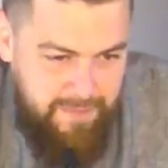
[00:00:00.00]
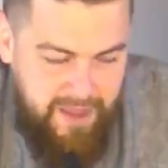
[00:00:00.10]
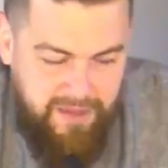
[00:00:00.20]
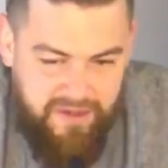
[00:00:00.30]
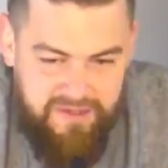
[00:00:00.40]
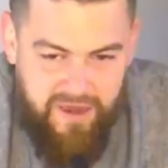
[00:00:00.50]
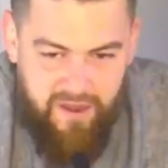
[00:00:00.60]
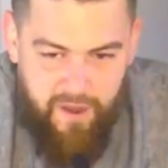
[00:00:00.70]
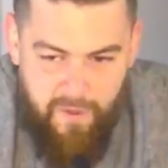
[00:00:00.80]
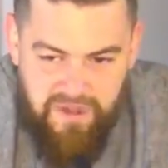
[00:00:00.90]
May Allah Ta'ala
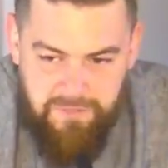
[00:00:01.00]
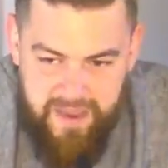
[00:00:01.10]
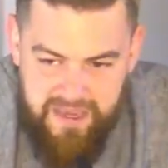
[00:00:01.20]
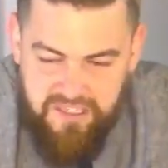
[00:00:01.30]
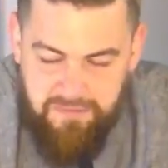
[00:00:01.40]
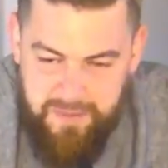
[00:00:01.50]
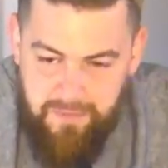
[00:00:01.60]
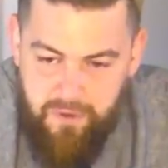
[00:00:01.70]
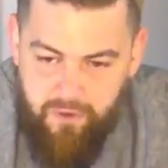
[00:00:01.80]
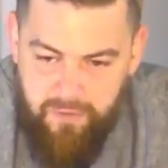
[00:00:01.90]
always make us
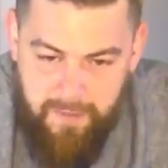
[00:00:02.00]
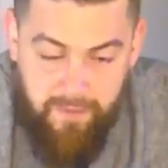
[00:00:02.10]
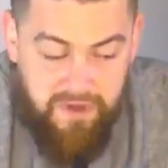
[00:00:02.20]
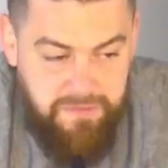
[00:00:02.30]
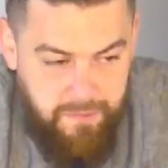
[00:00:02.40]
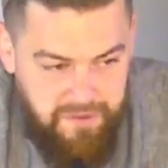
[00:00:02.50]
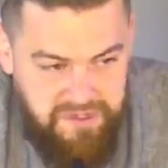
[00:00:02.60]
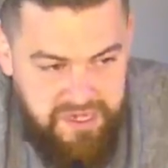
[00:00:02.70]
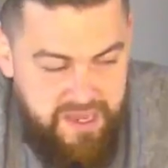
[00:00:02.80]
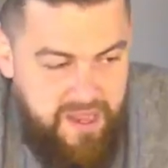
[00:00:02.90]
people who remember His
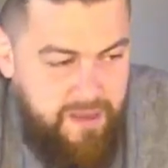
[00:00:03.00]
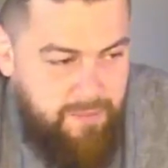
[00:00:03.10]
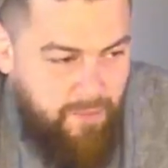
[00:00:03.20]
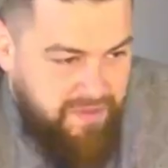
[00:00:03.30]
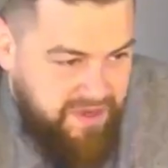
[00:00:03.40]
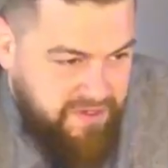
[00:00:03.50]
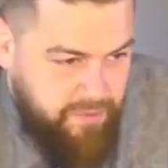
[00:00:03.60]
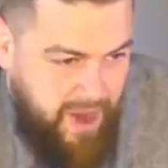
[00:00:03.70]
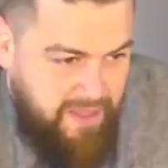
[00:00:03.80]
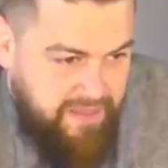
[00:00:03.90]
mercy more than His
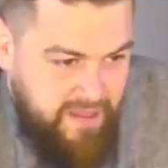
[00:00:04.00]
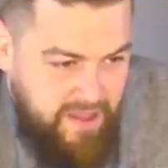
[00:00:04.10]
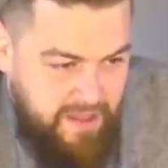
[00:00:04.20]
wrath.